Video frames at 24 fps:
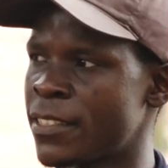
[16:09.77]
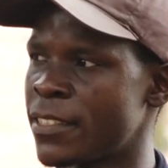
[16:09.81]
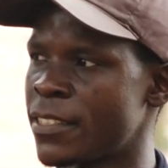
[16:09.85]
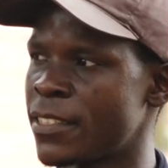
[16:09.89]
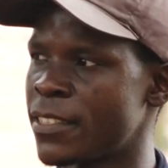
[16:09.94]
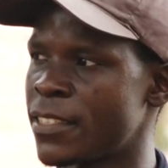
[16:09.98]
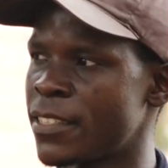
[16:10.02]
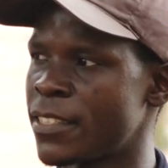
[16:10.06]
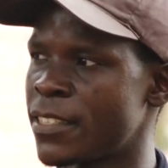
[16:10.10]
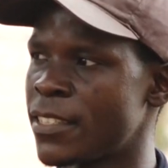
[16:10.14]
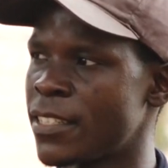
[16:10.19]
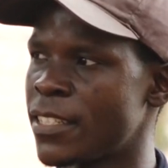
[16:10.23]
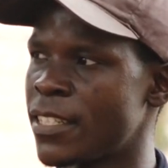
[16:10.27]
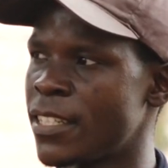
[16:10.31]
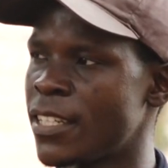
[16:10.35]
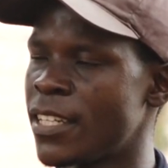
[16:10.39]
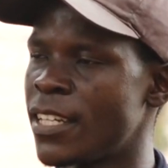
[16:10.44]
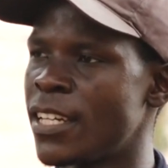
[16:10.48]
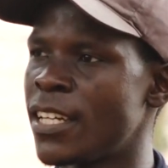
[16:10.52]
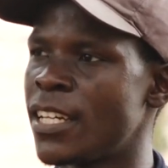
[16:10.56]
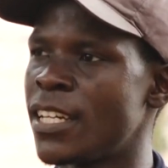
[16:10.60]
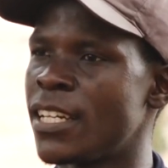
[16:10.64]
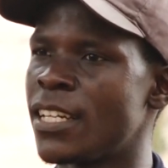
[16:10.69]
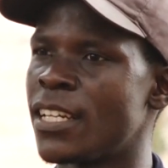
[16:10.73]

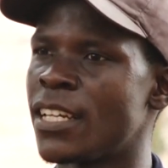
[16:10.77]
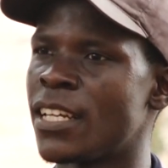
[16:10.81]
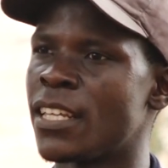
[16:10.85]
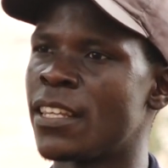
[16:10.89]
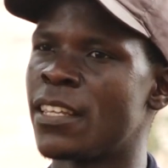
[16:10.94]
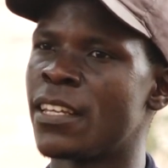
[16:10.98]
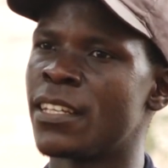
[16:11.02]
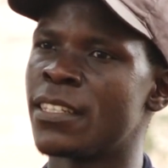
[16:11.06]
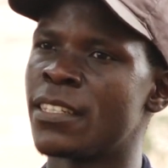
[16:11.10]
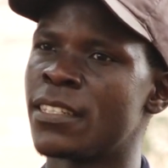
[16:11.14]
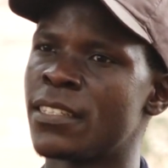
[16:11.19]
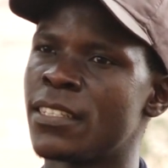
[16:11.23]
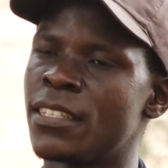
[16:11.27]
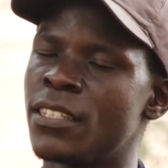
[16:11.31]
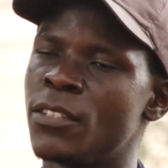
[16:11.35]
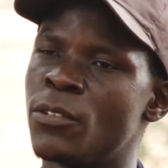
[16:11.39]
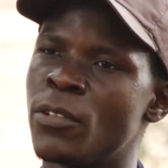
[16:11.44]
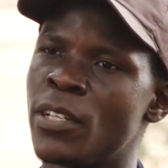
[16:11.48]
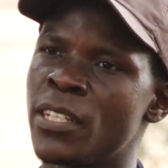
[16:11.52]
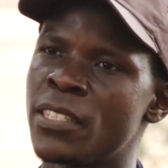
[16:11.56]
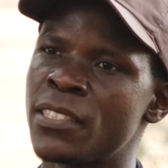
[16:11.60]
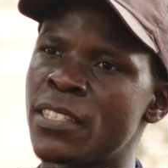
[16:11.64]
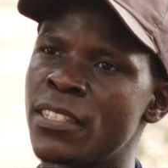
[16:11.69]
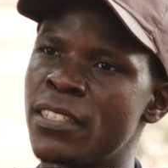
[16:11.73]
Mm-hmm. The
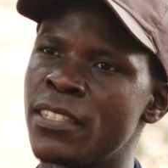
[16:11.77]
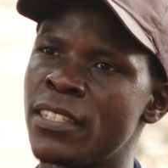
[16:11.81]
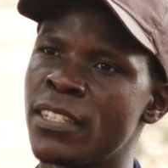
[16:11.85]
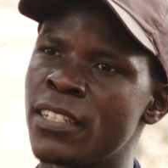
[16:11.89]
United